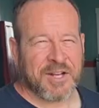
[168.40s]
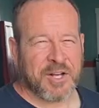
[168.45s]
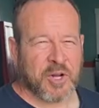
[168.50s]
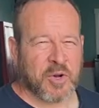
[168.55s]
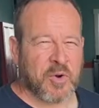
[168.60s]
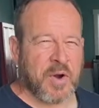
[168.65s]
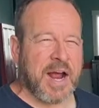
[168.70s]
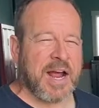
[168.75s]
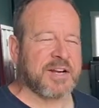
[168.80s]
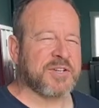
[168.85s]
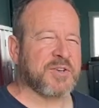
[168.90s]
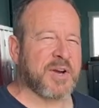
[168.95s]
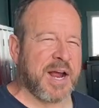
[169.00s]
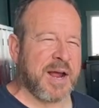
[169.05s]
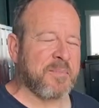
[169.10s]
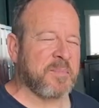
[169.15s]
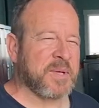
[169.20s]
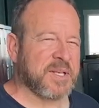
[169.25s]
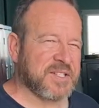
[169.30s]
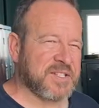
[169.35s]
Crash
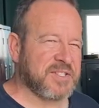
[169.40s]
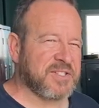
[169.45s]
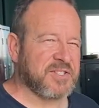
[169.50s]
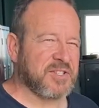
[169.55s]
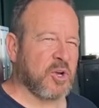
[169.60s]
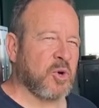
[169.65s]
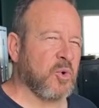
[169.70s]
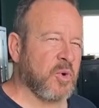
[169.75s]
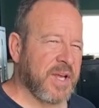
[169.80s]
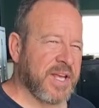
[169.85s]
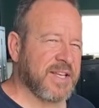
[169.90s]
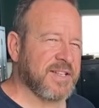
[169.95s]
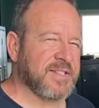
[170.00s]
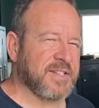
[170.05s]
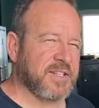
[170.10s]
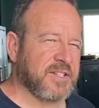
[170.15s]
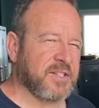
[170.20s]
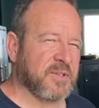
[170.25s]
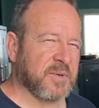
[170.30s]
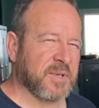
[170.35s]
wrap is so
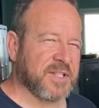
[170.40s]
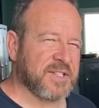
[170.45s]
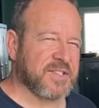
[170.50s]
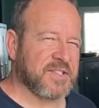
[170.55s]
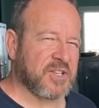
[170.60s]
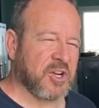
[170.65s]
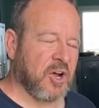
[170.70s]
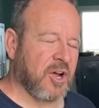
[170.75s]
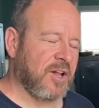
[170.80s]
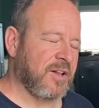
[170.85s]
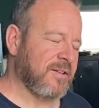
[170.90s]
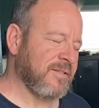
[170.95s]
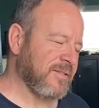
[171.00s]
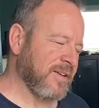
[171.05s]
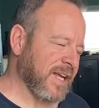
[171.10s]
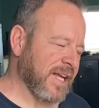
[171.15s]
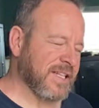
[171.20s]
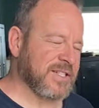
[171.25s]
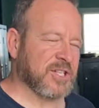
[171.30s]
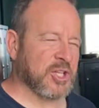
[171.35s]
easy to install.
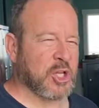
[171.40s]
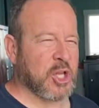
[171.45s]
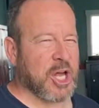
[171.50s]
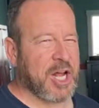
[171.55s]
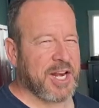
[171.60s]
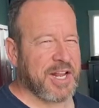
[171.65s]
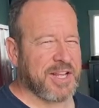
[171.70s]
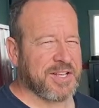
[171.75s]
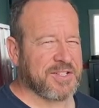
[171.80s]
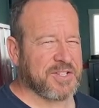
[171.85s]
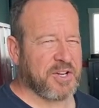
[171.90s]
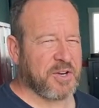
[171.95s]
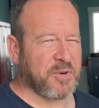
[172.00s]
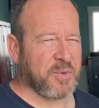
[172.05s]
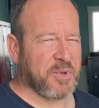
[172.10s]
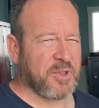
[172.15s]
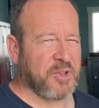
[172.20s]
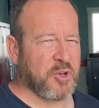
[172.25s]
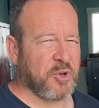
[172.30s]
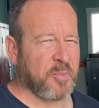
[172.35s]
It's a lot easier
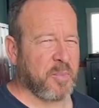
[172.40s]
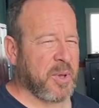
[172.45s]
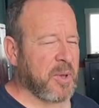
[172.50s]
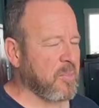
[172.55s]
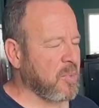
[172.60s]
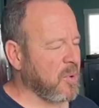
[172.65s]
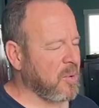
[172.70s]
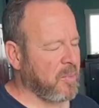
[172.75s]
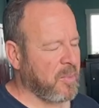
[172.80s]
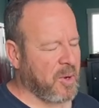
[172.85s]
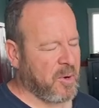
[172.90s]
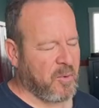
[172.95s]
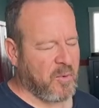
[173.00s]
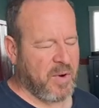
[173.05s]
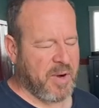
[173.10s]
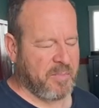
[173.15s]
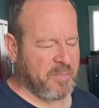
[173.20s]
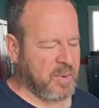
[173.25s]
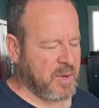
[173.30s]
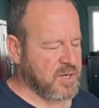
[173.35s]
with two people, but
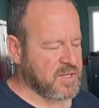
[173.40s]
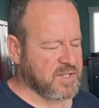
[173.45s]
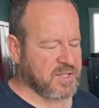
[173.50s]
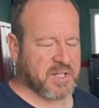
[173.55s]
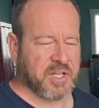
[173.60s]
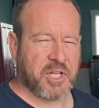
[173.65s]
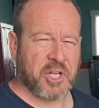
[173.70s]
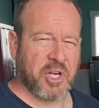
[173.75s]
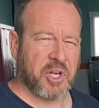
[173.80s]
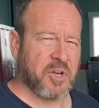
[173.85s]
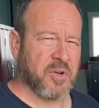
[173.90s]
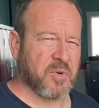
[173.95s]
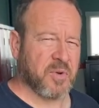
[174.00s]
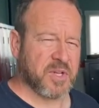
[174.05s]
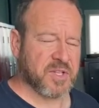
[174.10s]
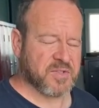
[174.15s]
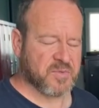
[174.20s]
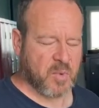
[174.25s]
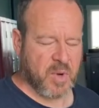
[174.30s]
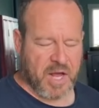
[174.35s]
one person can do it
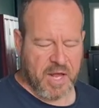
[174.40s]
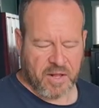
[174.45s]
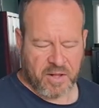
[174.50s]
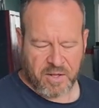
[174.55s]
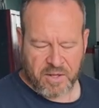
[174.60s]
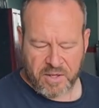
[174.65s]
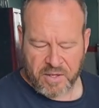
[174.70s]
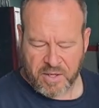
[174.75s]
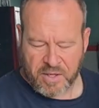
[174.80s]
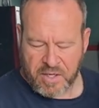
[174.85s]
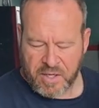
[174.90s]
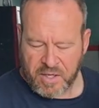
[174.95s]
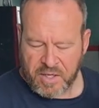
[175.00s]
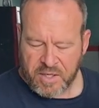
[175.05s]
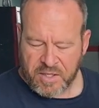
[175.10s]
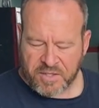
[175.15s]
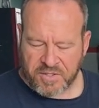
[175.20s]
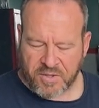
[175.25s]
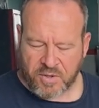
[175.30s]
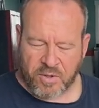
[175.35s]
as well.
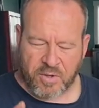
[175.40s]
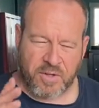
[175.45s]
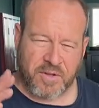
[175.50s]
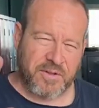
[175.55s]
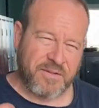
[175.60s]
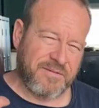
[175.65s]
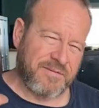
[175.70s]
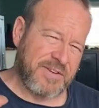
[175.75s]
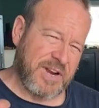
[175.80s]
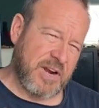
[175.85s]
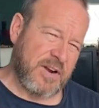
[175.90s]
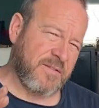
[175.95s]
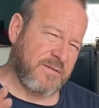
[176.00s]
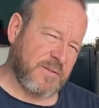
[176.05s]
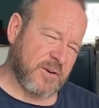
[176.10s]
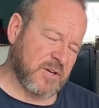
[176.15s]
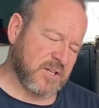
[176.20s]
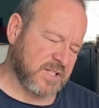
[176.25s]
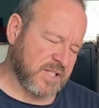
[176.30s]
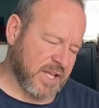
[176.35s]
So very
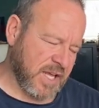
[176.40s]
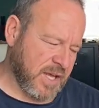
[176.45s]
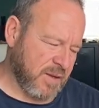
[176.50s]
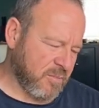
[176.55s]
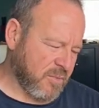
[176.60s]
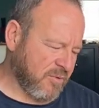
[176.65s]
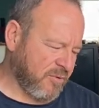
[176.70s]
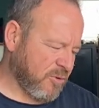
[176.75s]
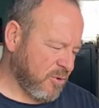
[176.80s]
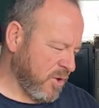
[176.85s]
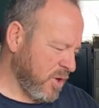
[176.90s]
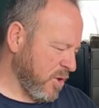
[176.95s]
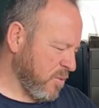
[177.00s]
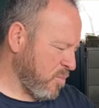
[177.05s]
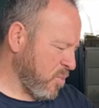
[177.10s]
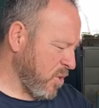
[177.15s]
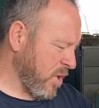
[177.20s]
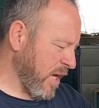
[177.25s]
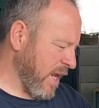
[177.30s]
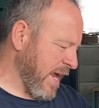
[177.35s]
first thing before you
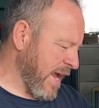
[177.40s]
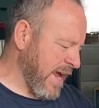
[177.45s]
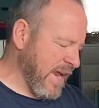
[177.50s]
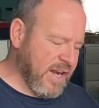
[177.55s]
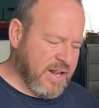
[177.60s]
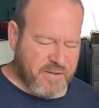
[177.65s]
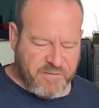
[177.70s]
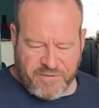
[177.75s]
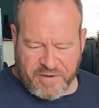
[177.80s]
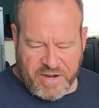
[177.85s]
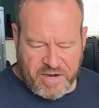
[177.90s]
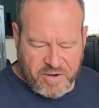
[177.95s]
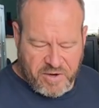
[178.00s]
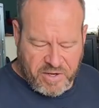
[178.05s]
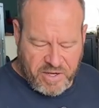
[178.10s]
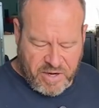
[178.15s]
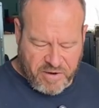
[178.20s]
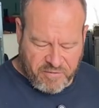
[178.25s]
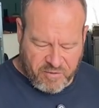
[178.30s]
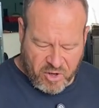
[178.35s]
put any Fender
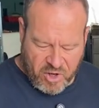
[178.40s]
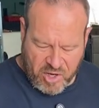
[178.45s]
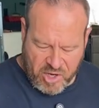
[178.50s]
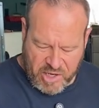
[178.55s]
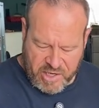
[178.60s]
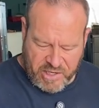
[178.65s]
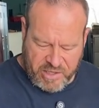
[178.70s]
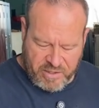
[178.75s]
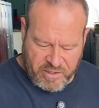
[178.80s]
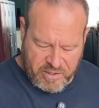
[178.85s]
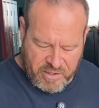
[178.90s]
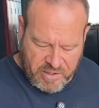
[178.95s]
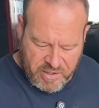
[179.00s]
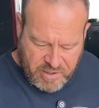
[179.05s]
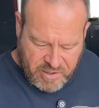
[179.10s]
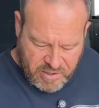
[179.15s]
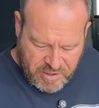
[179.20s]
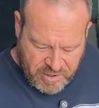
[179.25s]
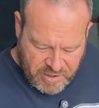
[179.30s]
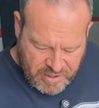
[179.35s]
cover on,
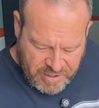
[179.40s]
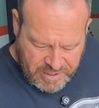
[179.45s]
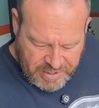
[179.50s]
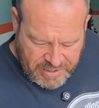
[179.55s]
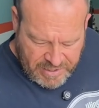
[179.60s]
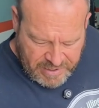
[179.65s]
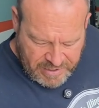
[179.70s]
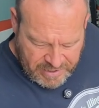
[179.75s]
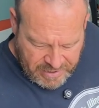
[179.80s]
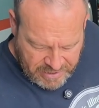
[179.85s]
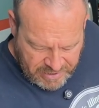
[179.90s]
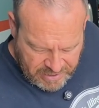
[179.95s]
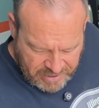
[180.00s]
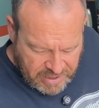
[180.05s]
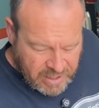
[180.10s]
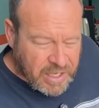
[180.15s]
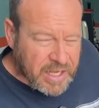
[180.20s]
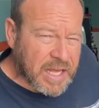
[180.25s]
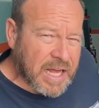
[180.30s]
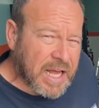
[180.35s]

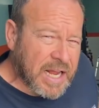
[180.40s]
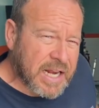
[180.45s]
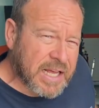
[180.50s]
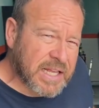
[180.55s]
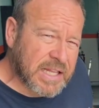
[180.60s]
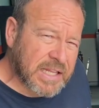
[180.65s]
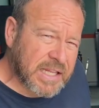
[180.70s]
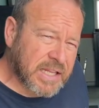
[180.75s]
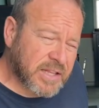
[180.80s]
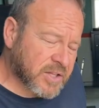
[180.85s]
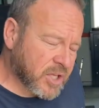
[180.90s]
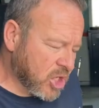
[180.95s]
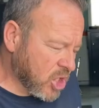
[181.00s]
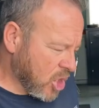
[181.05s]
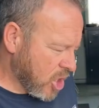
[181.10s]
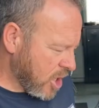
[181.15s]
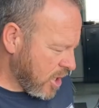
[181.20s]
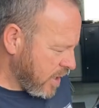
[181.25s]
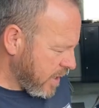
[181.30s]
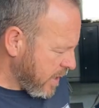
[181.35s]
you gotta clean the car.